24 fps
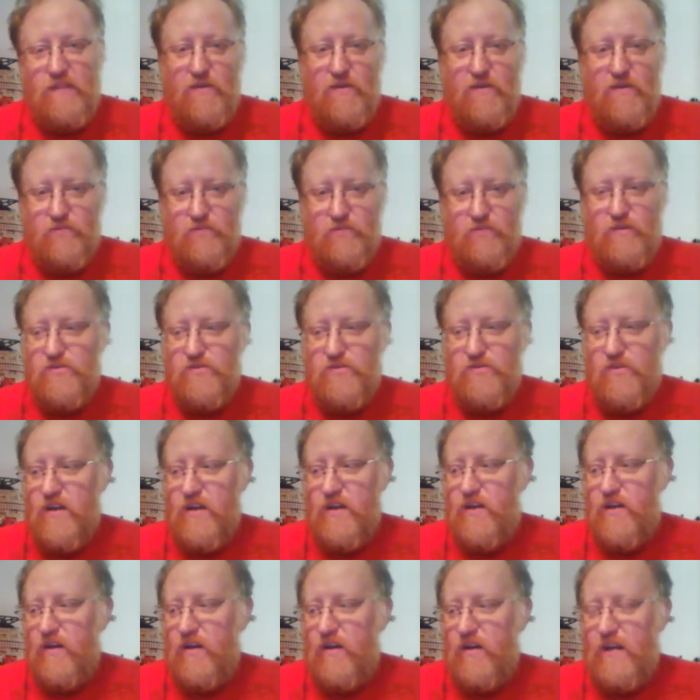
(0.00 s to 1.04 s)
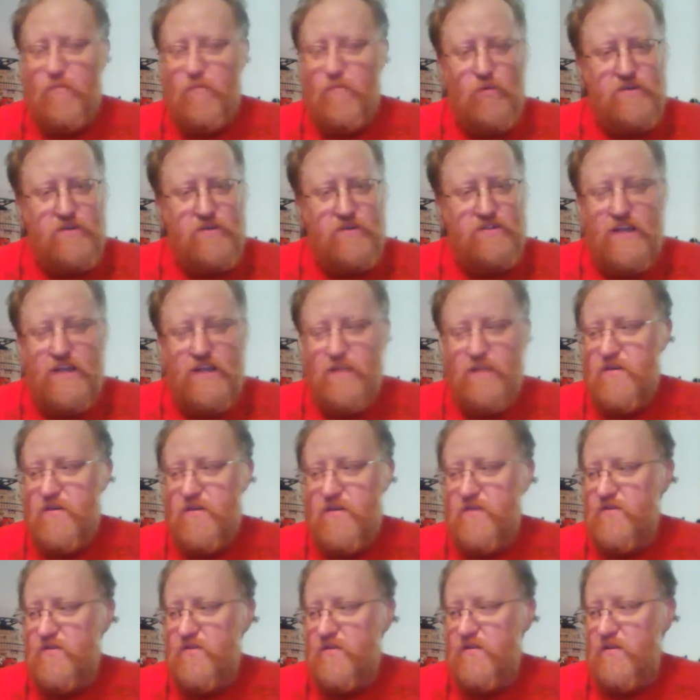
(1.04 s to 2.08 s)
But that was the real trainer. I can't remember what his name
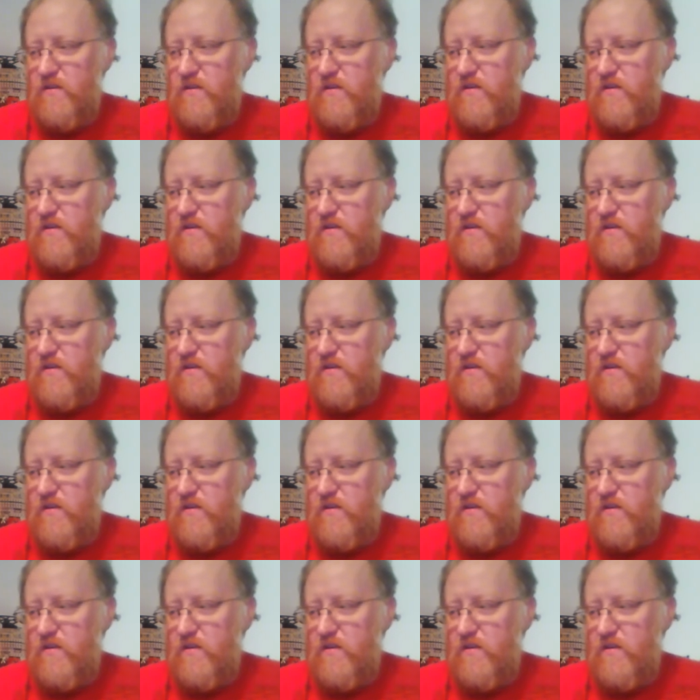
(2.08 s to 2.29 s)
is.